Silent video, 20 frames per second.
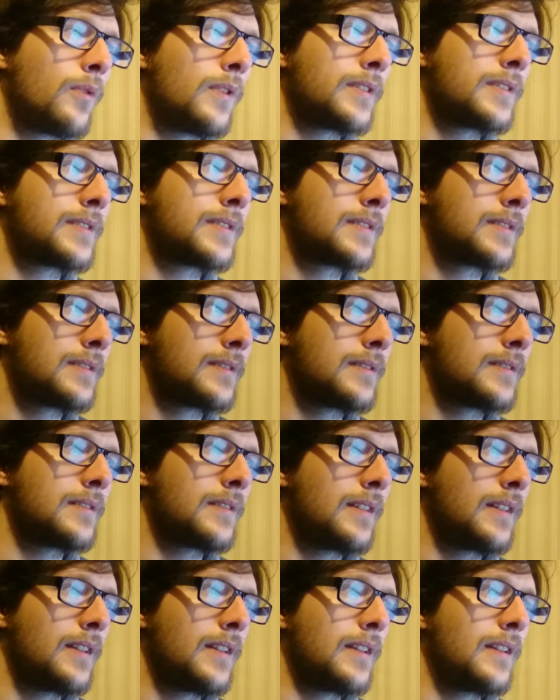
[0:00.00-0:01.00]
was
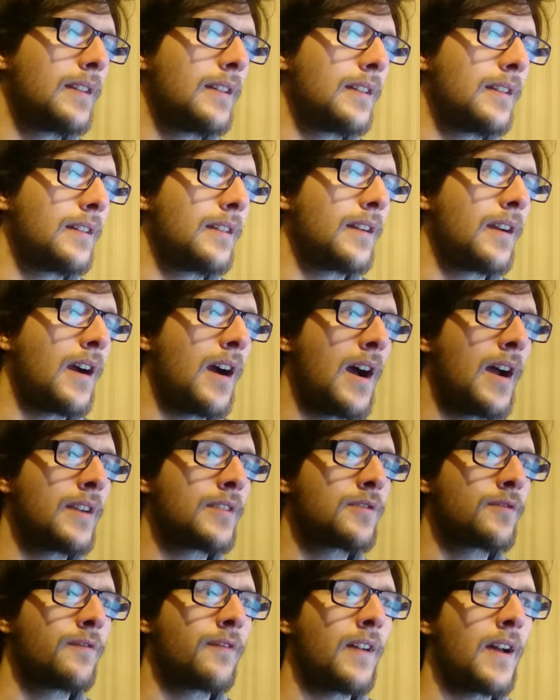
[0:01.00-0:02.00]
uh,
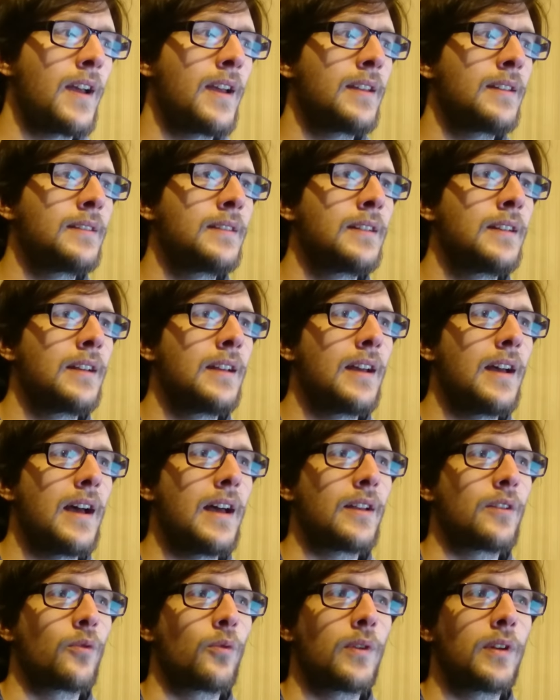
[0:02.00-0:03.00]
hard to find
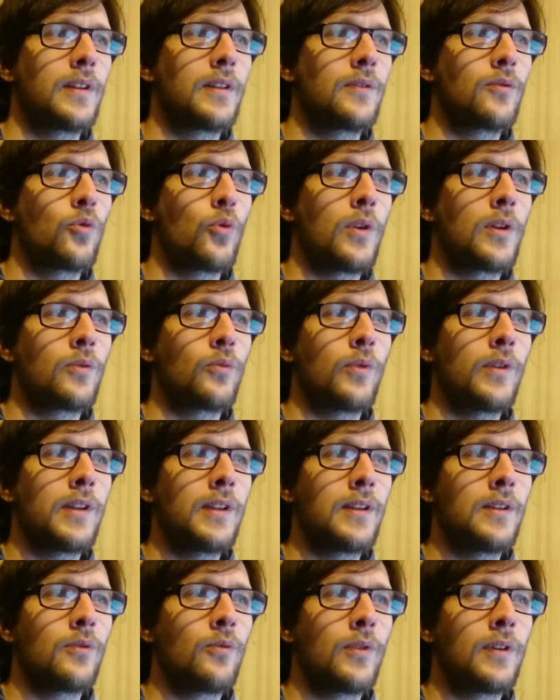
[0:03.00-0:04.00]
and we when
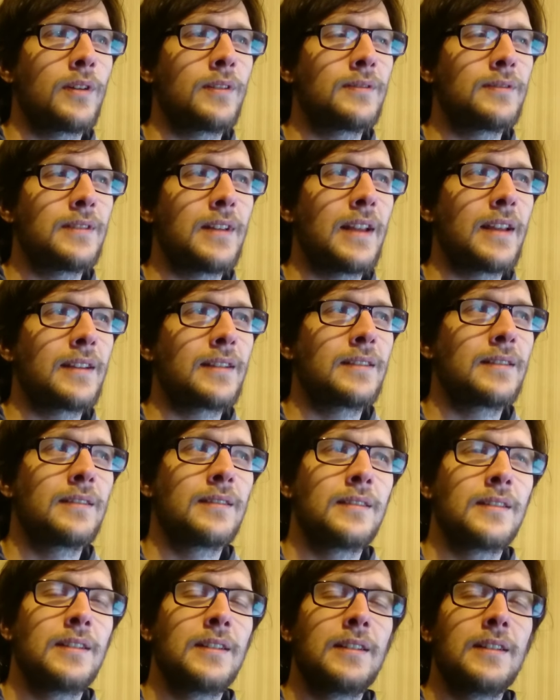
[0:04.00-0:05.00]
we were like
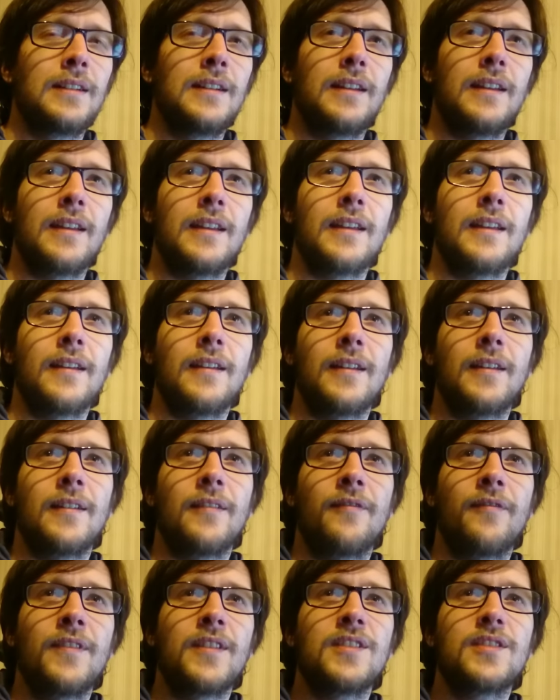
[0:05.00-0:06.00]

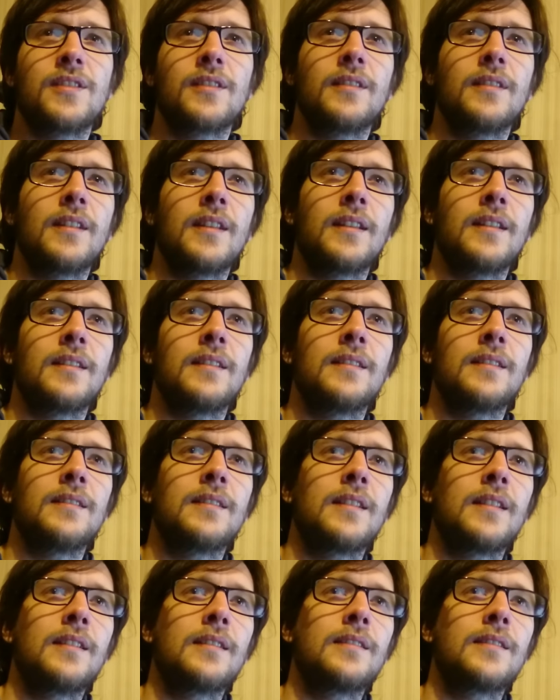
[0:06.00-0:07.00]
uh, finishing the,
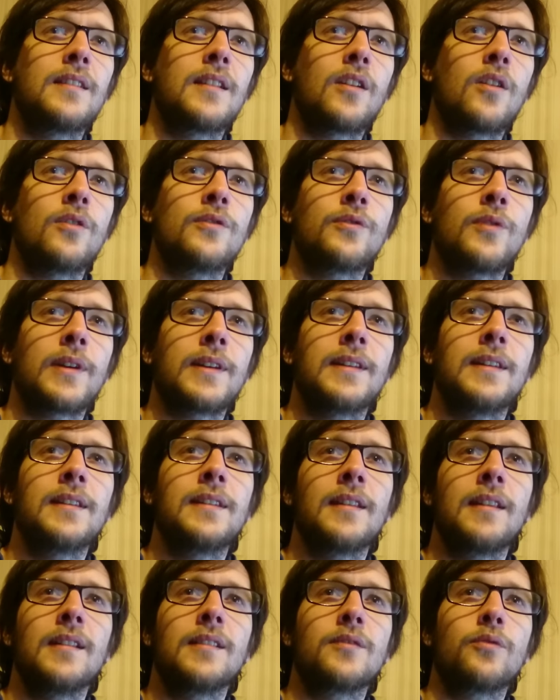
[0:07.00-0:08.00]
the, the, contract
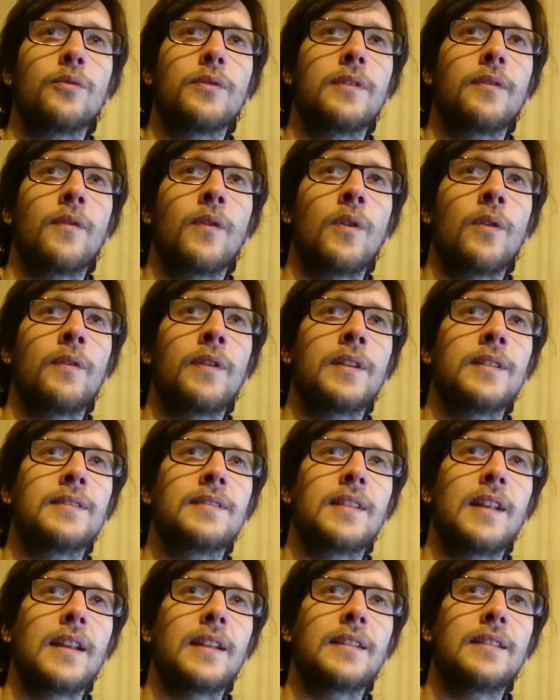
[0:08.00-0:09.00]
details with
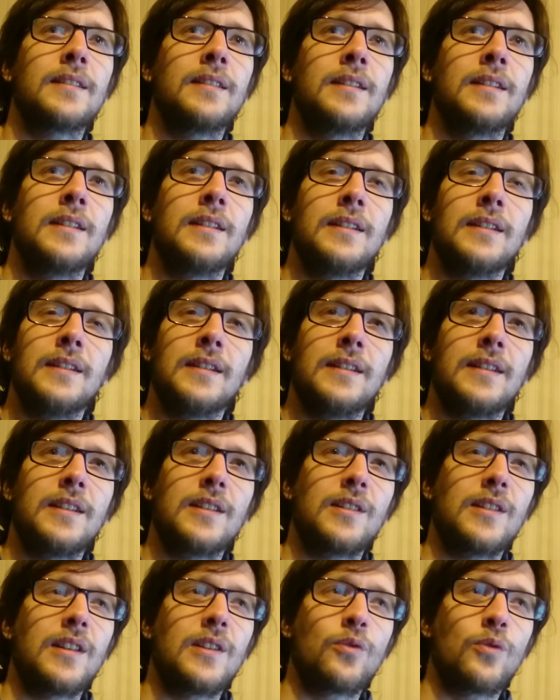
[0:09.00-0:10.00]
Volrace like
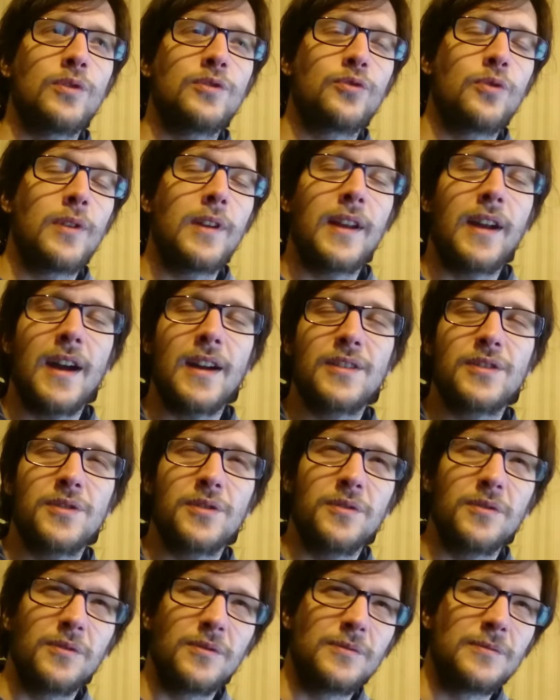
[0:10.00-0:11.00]
it, it, was really hard
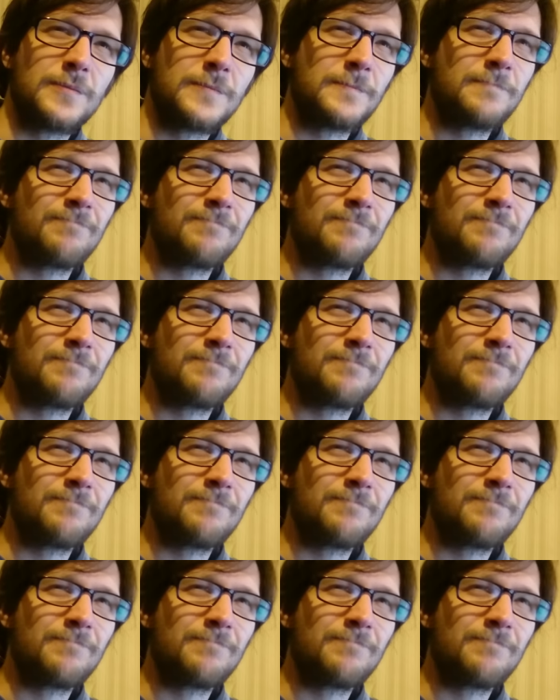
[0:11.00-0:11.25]
to